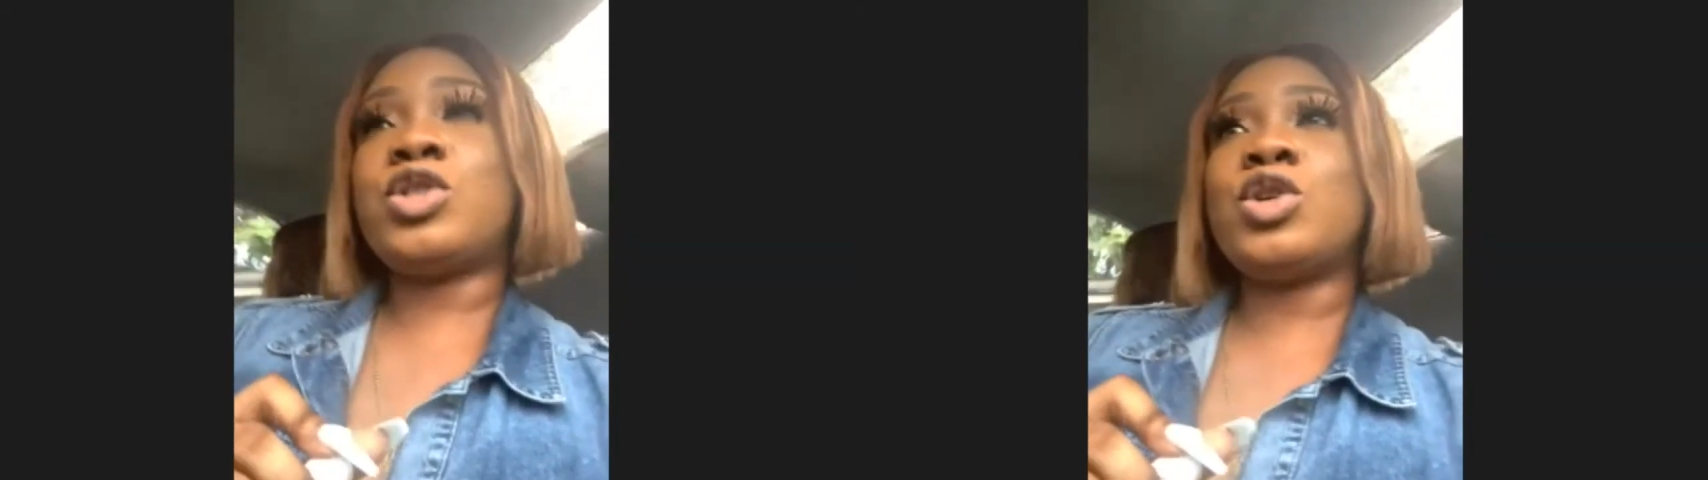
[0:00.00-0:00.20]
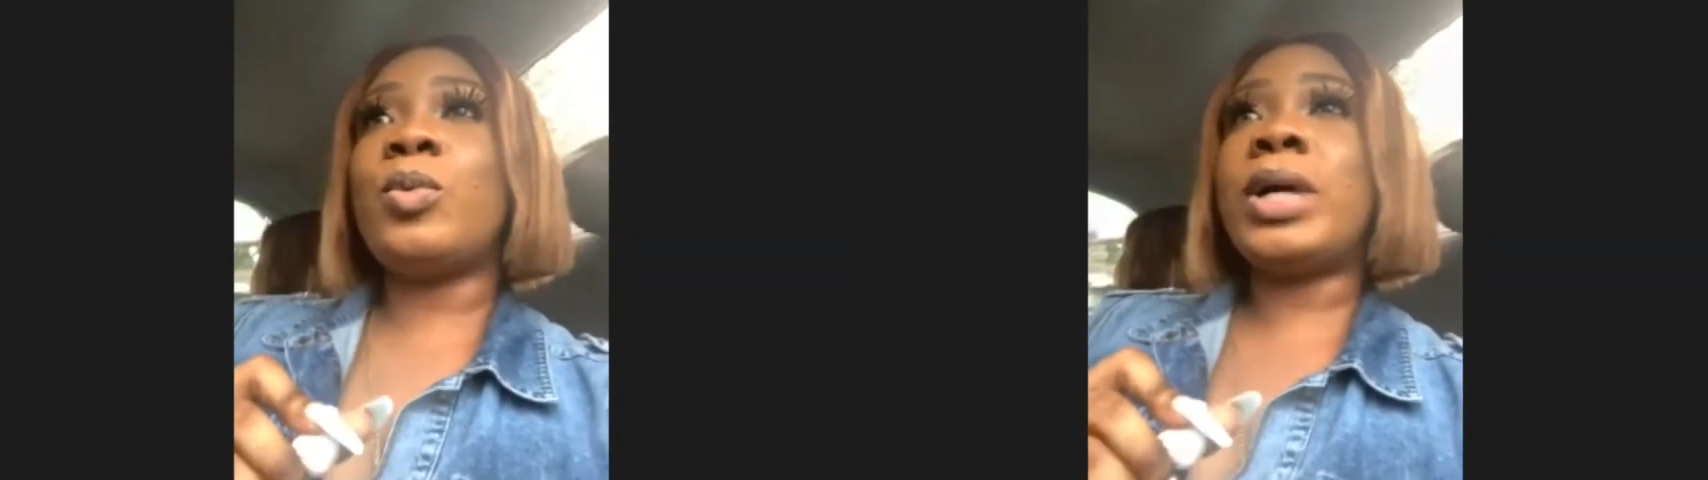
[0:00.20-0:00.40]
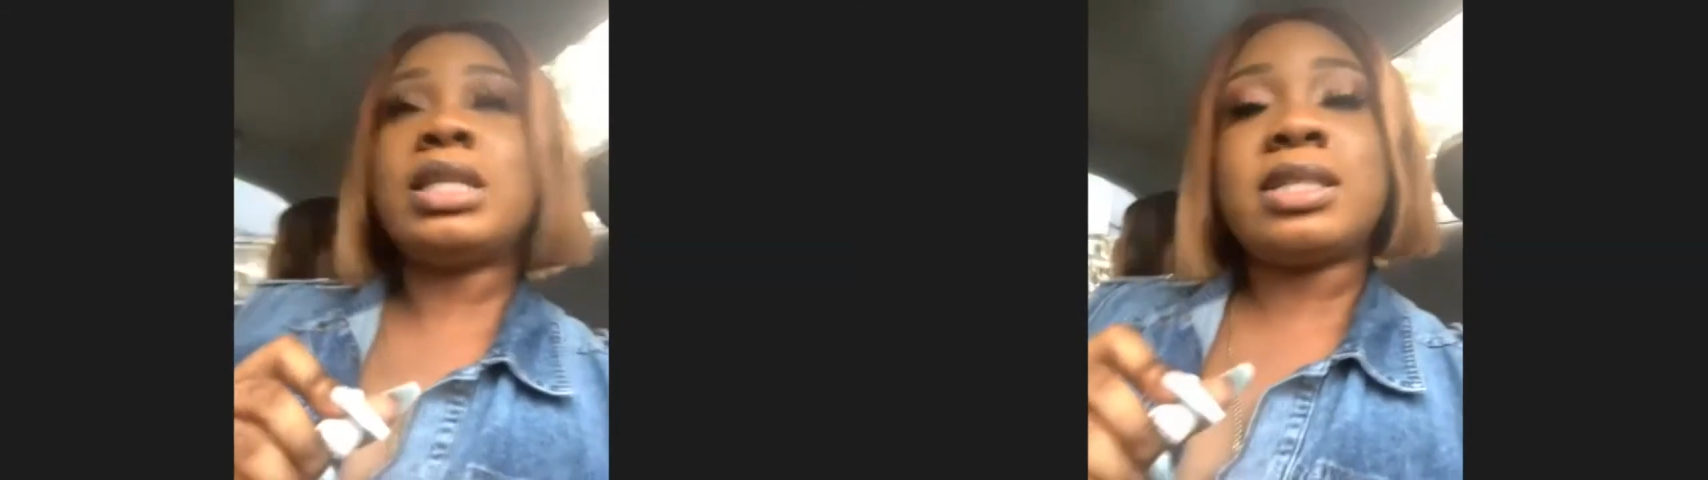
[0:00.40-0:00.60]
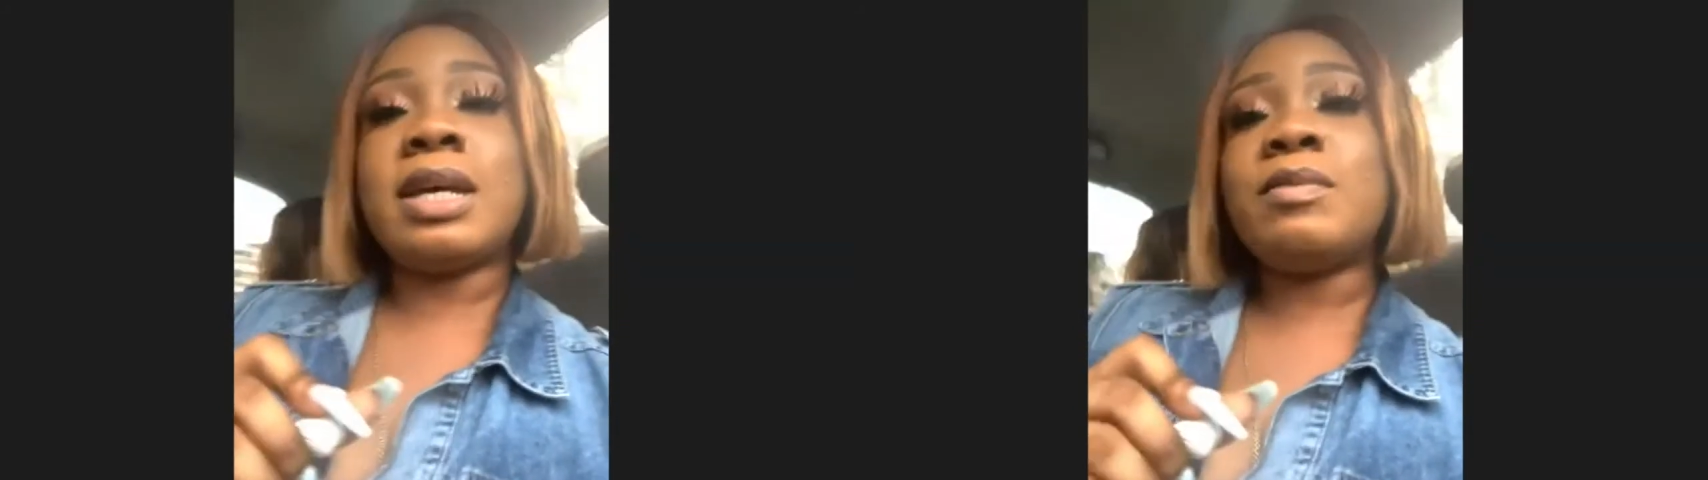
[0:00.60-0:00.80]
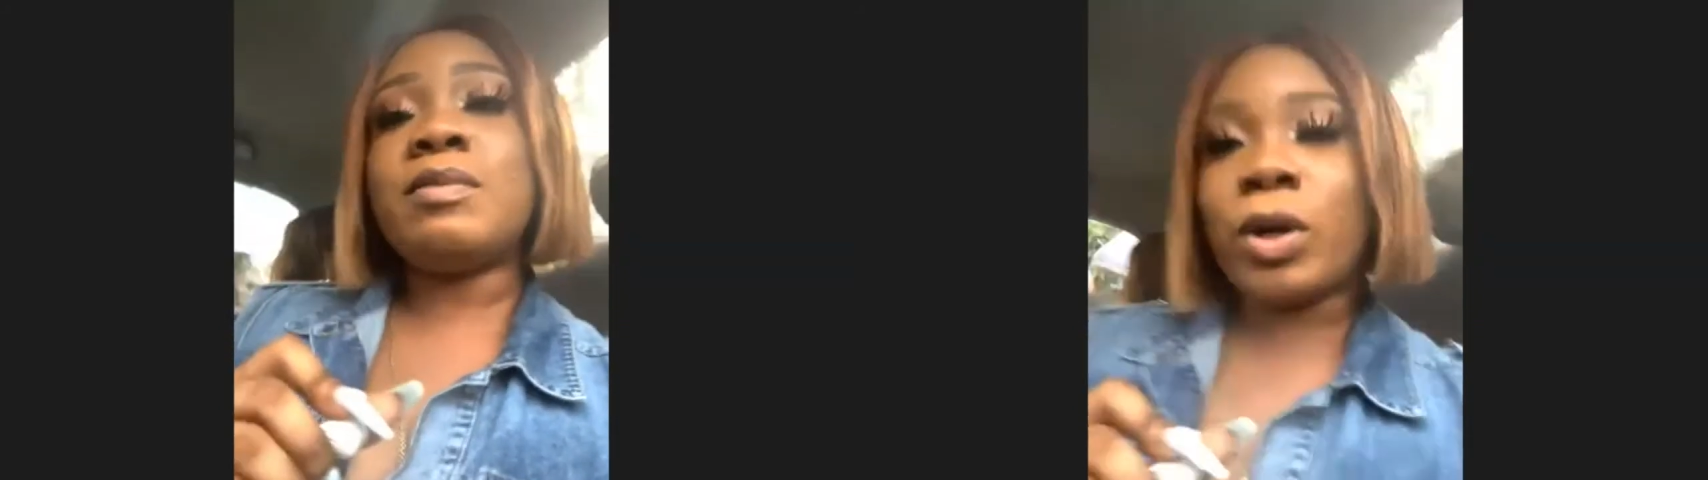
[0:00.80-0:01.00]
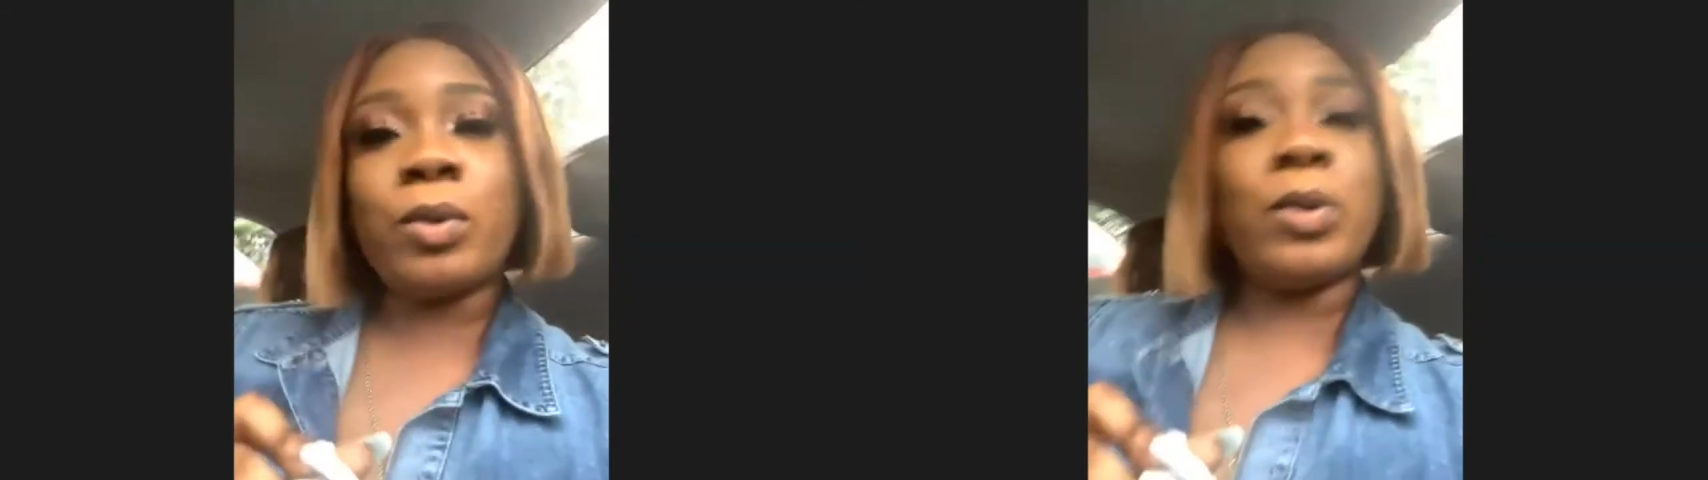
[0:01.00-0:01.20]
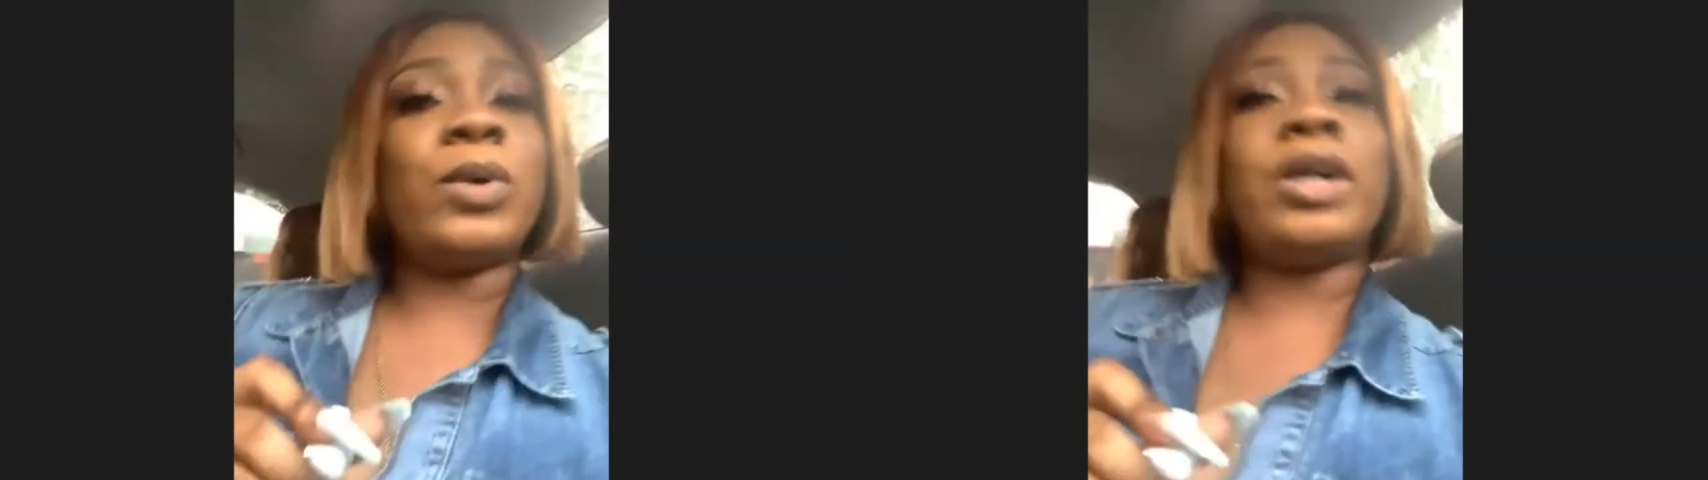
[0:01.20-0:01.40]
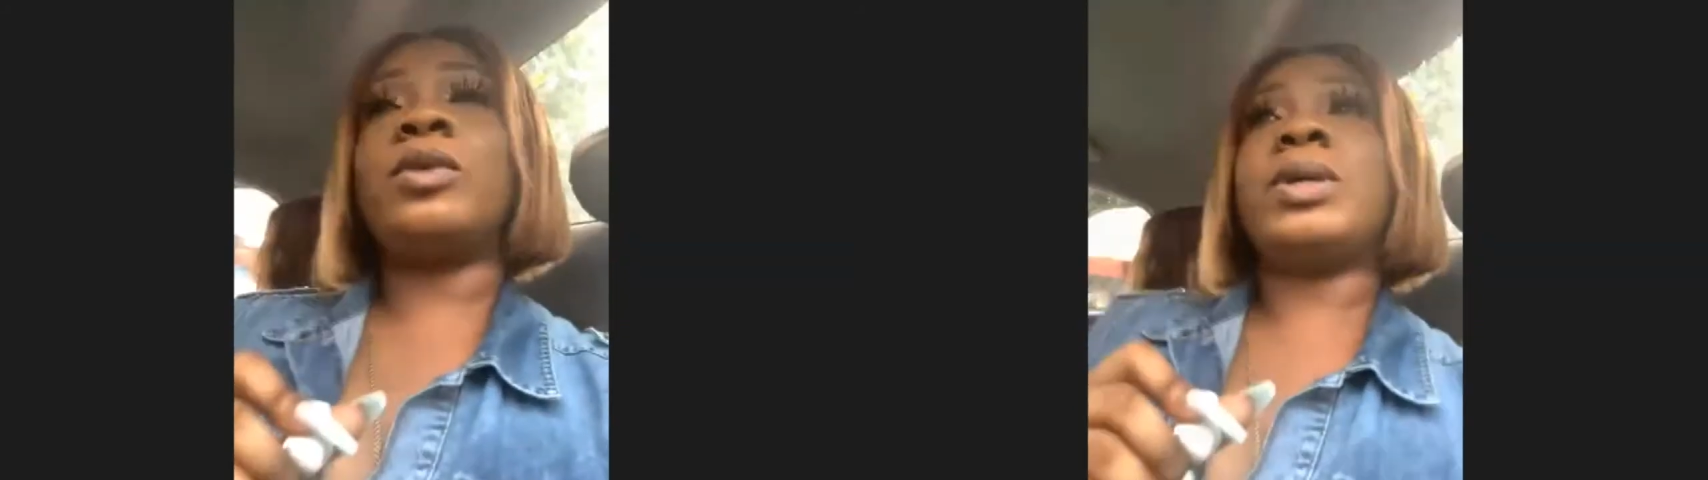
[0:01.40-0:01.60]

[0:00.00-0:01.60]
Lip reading: So when it's time to work, we work.